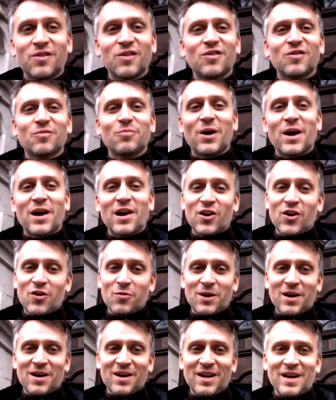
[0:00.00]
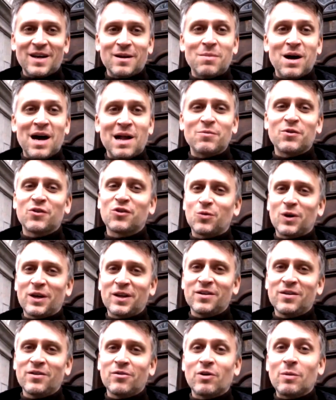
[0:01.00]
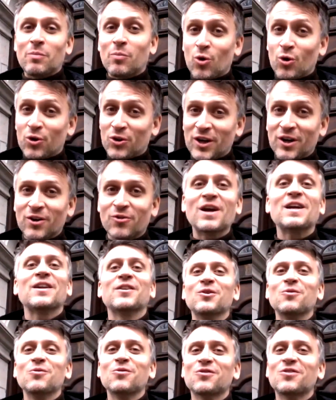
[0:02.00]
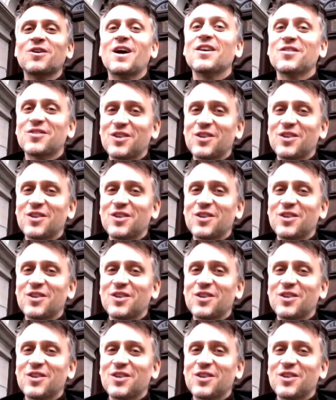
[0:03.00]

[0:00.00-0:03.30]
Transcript: is Per Löfberg in Malmö, Sweden, reporting great news as